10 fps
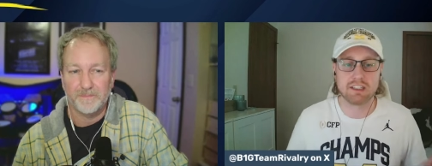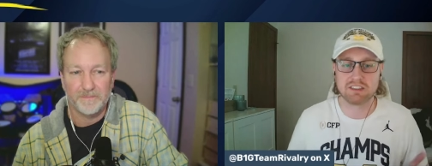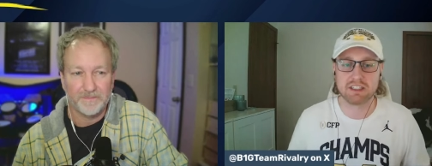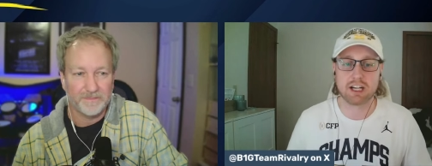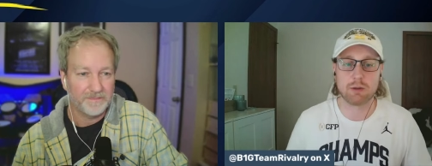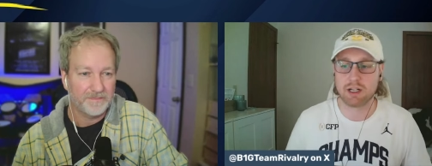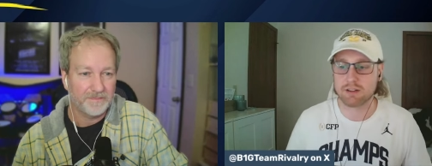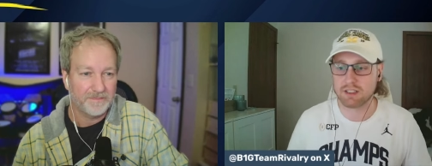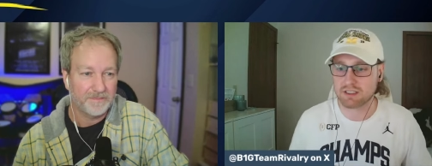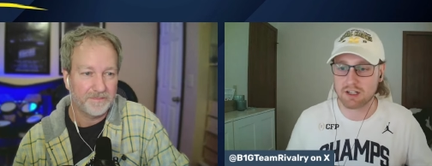Speaker 1: doesn't care about
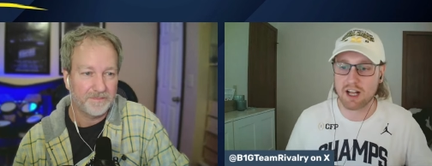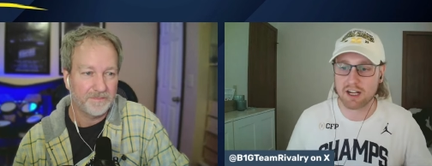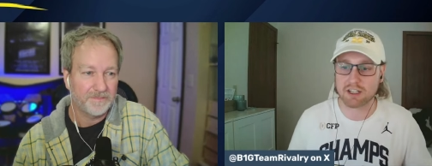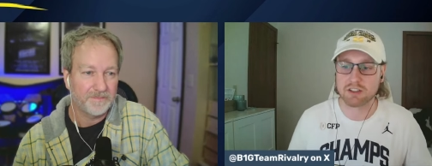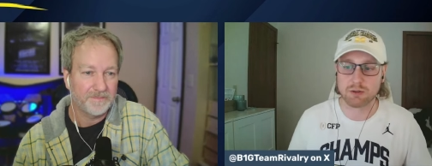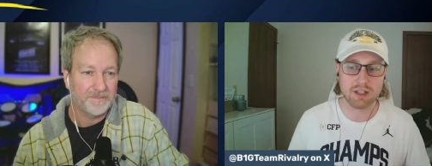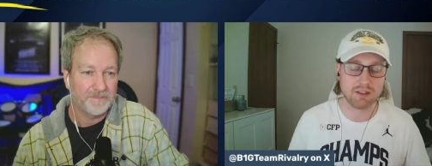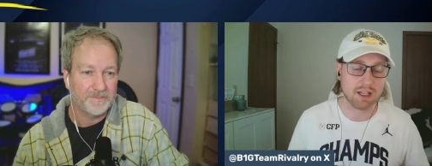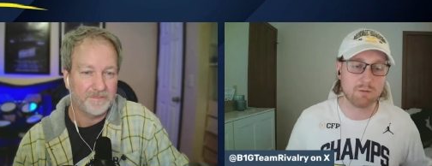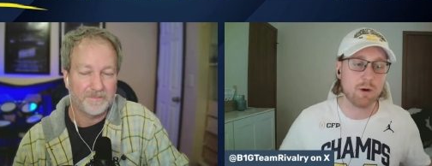this. They're not going to do
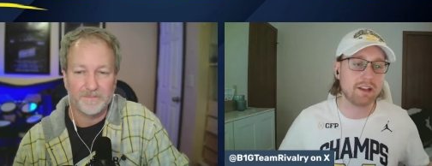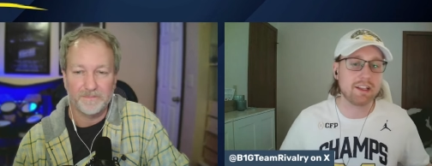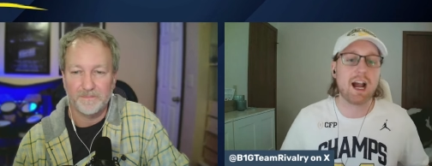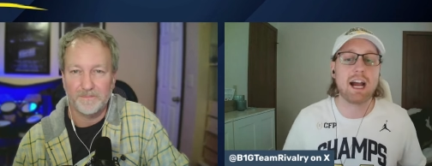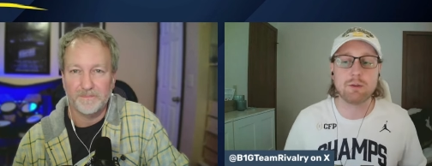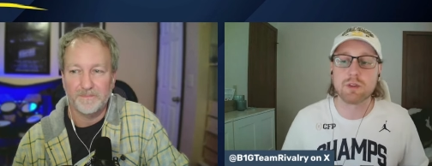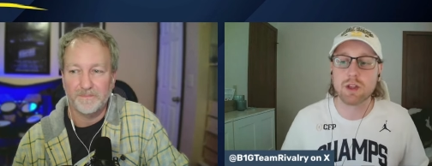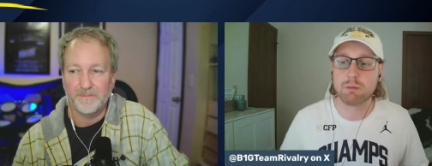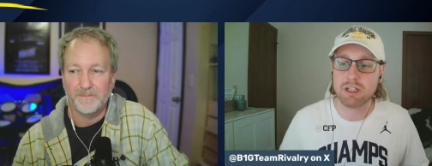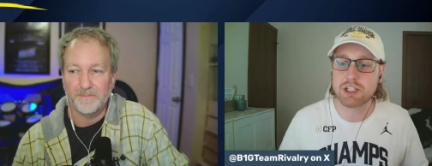anything. And frankly, I don't
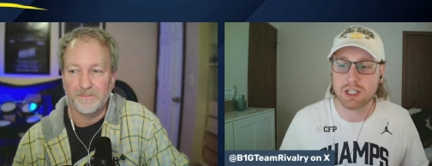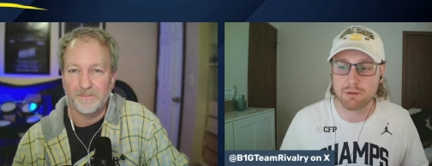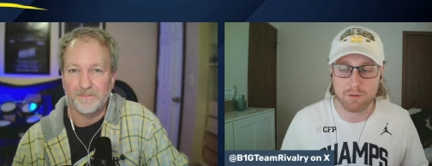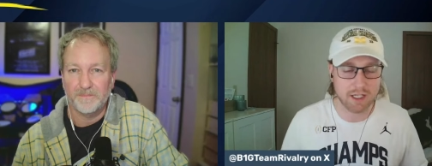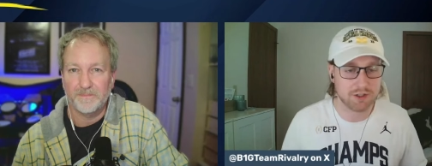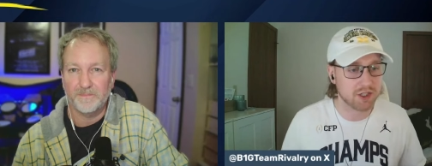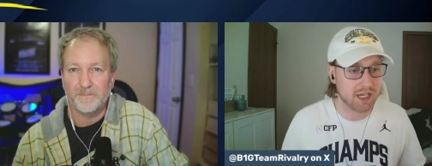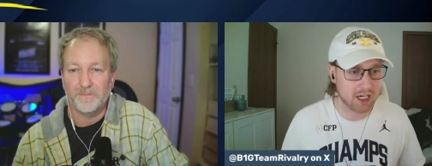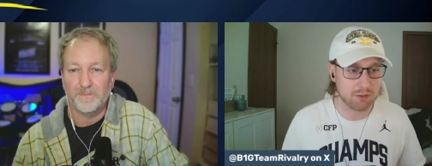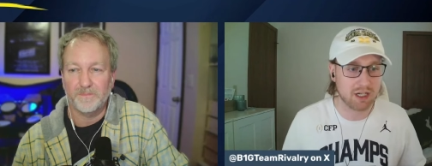think Michigan fans should
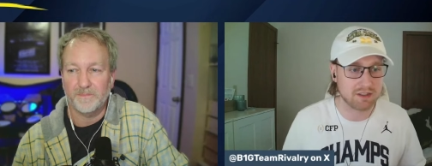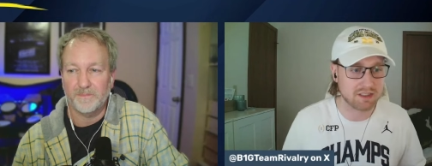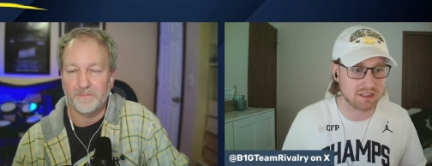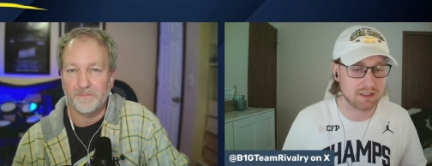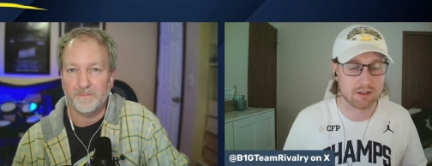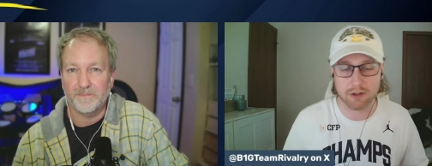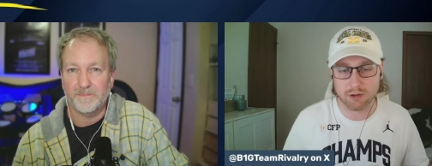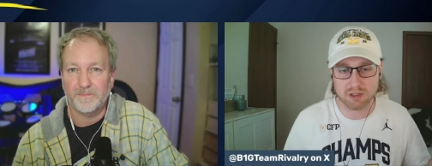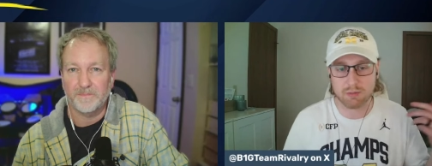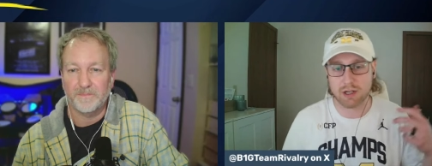care about this either.
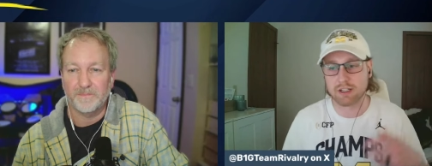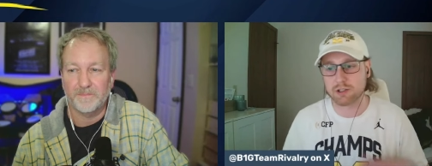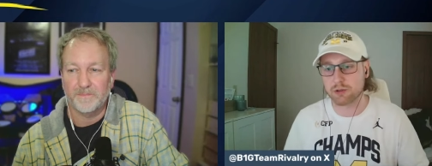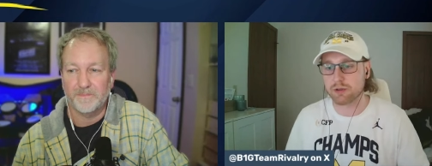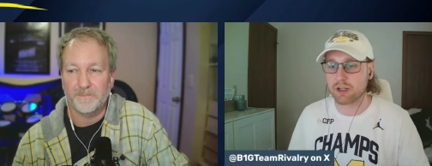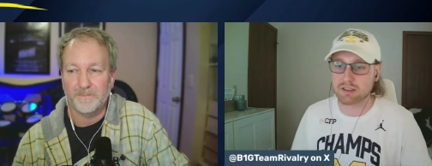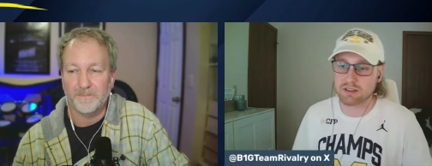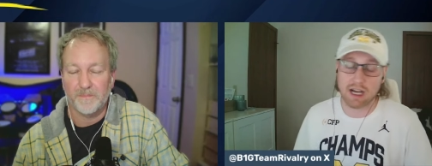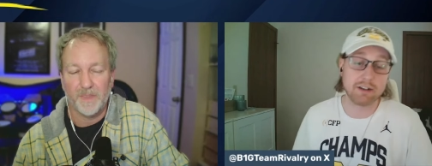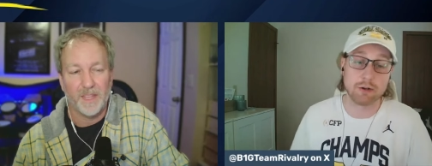Those are my initial thoughts.
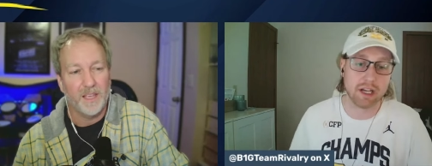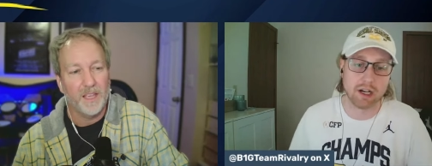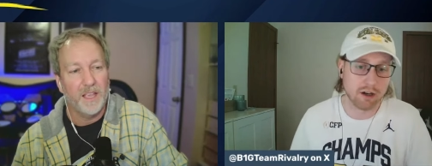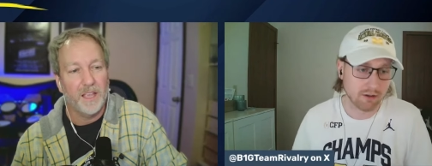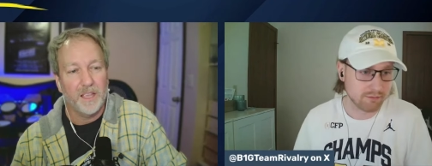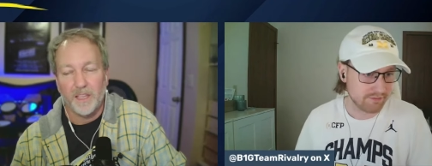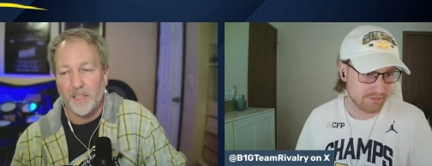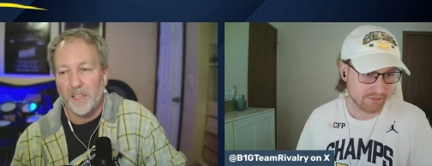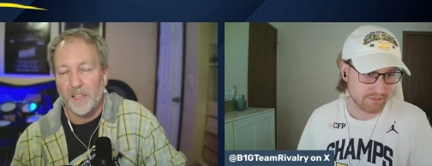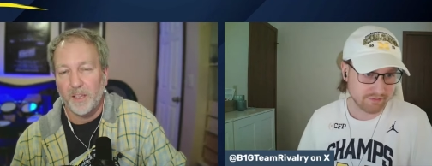
Speaker 2: I don't care.
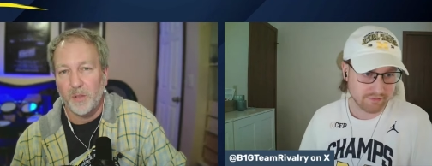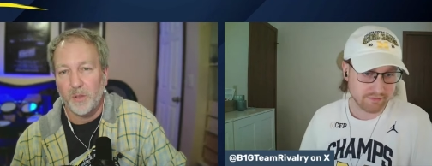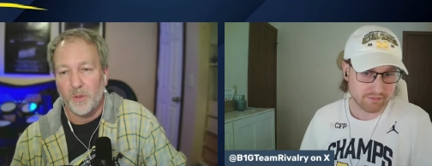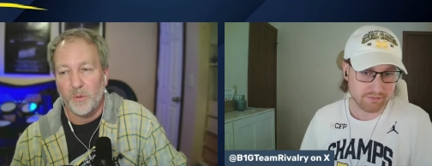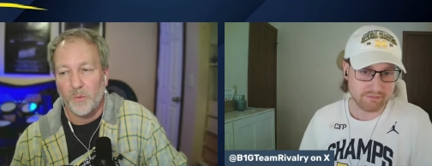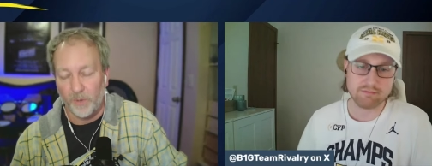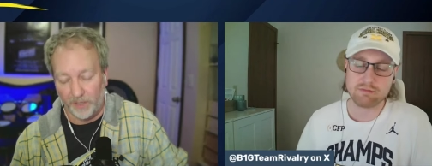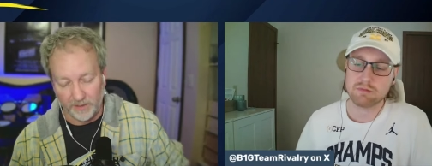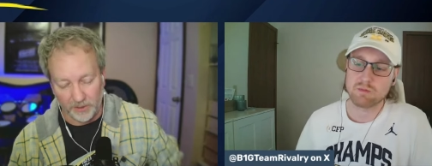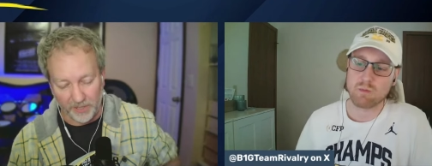
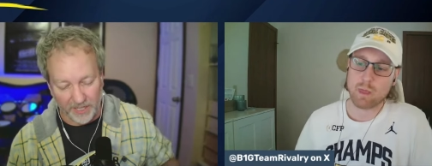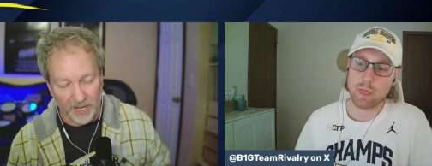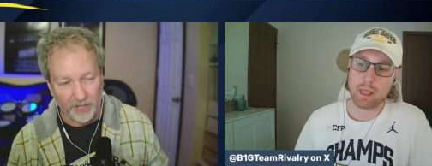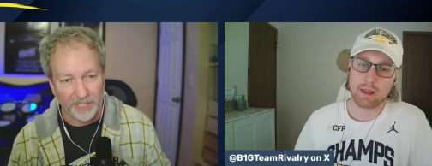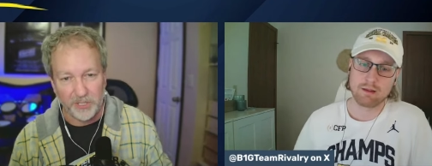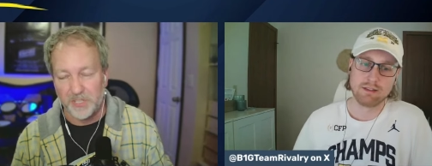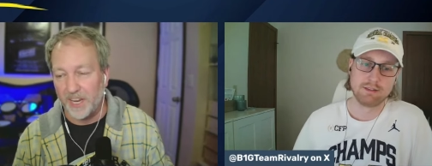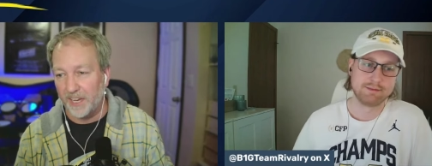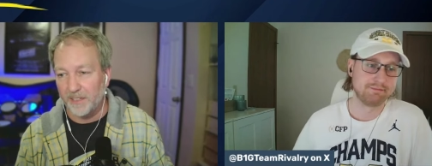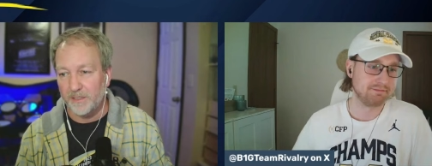Well, okay, now like you're
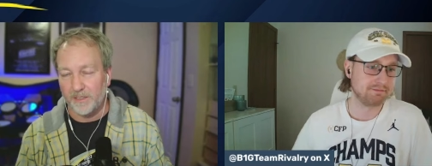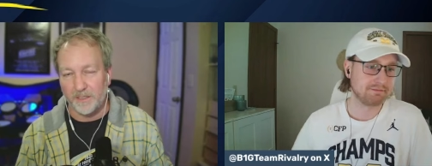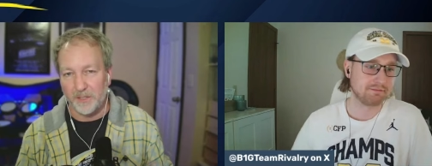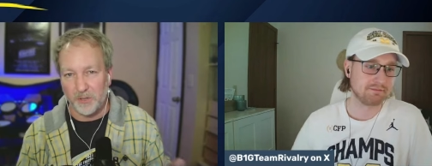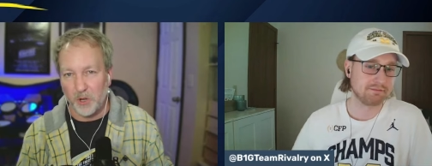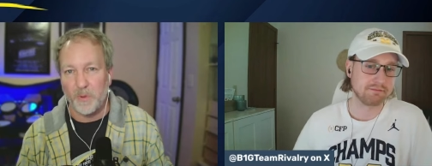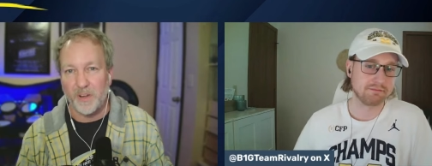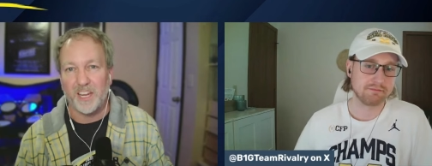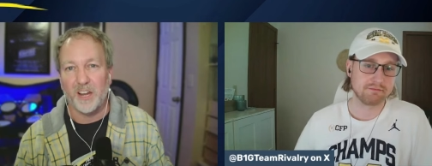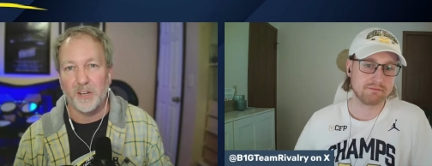saying, nobody
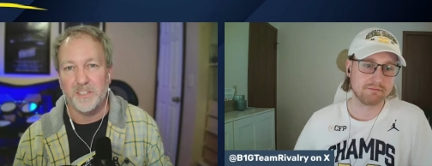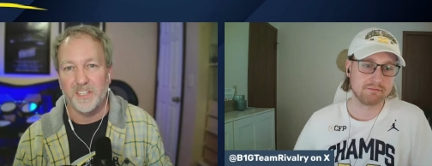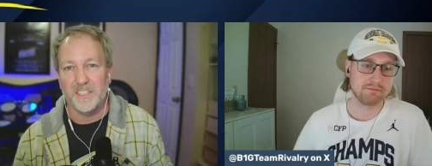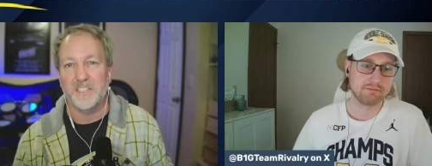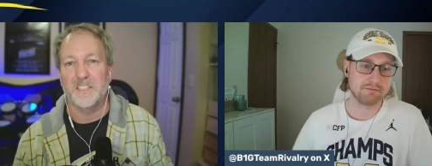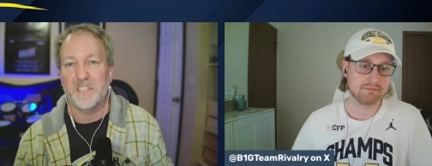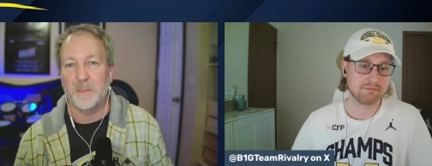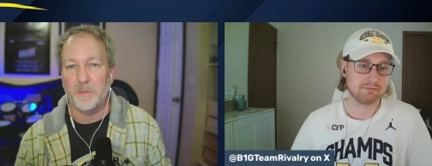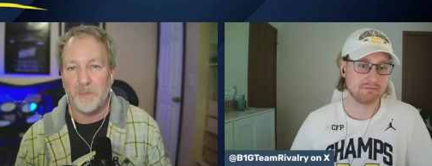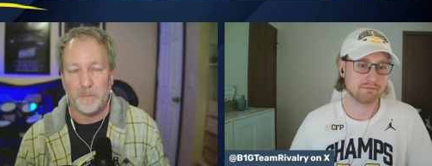cares and it doesn't seem to
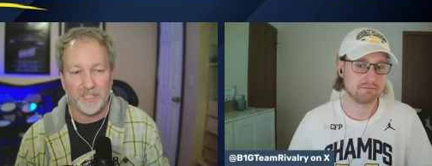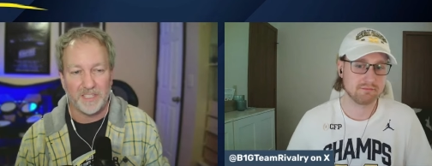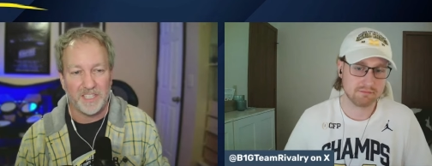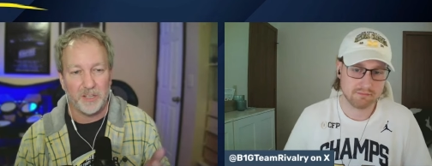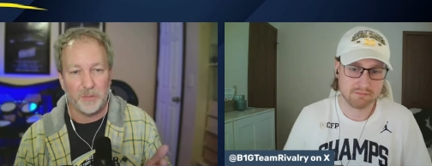be a big deal